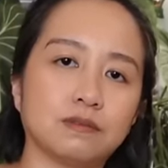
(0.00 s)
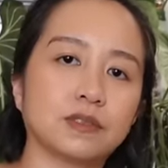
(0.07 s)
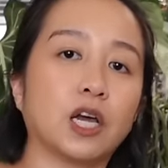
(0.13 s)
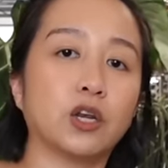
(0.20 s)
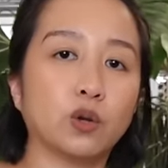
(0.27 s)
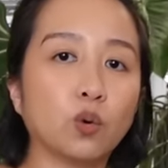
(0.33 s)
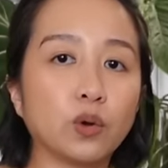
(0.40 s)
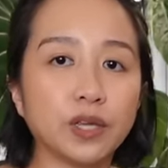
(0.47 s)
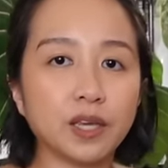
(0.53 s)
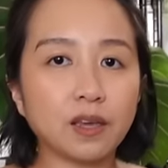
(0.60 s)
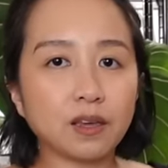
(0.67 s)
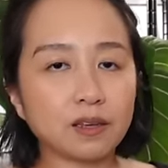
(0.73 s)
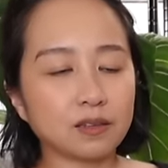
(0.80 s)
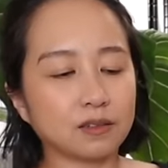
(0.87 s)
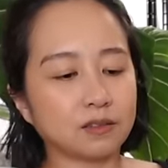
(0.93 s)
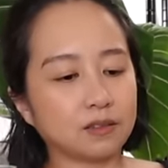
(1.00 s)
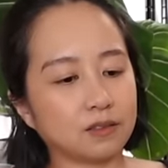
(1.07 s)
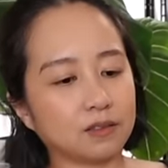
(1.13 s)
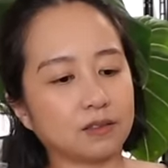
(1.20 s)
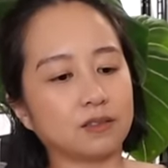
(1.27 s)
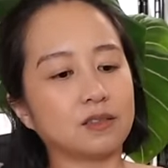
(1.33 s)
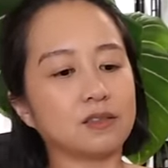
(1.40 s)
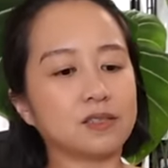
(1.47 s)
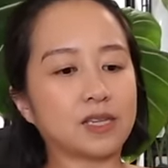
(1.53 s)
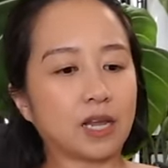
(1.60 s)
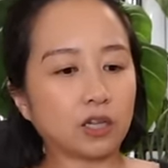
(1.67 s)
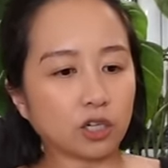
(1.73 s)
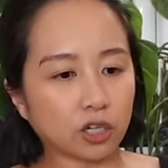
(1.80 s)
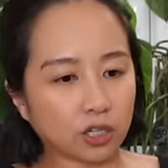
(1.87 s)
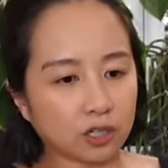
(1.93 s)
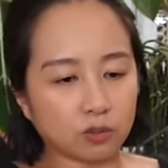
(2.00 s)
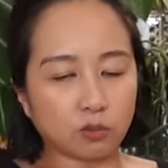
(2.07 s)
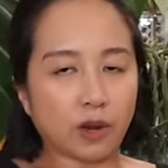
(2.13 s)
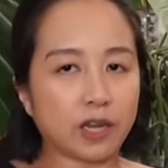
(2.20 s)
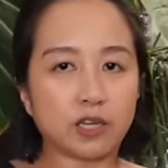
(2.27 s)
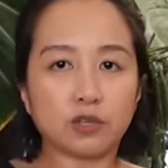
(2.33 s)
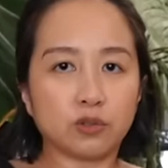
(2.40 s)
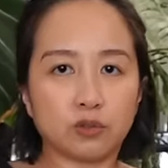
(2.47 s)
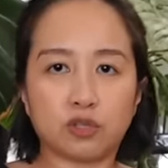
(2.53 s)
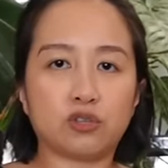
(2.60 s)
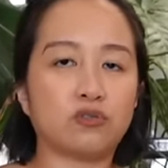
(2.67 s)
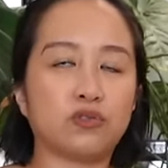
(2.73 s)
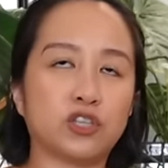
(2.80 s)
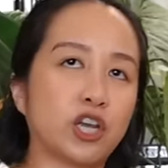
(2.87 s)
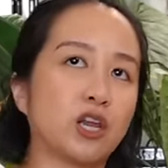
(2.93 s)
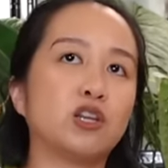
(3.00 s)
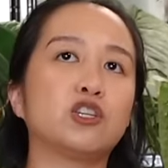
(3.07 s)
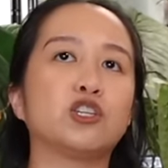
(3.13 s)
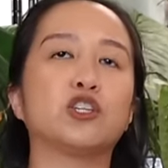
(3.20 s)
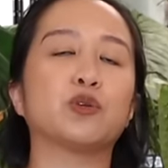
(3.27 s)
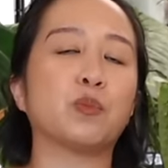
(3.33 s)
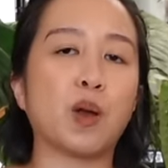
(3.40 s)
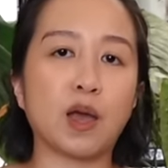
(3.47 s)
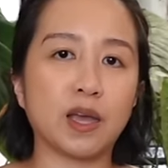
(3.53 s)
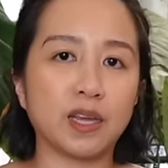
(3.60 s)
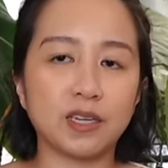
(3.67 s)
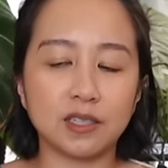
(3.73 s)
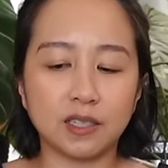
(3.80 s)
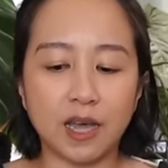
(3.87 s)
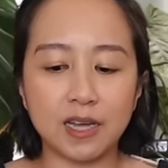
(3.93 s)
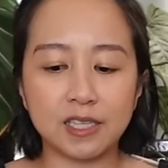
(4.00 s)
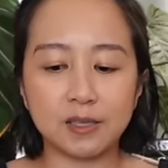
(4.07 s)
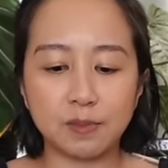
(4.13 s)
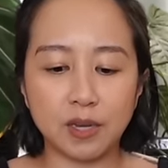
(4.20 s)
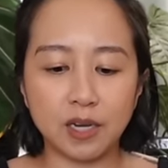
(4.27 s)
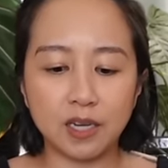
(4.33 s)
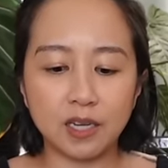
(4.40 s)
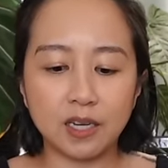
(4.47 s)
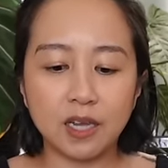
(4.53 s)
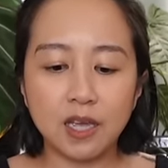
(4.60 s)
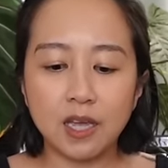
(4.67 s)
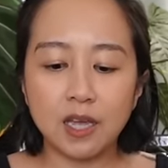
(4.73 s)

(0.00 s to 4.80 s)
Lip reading: annoying. Seller, why are you changing your mind last minute?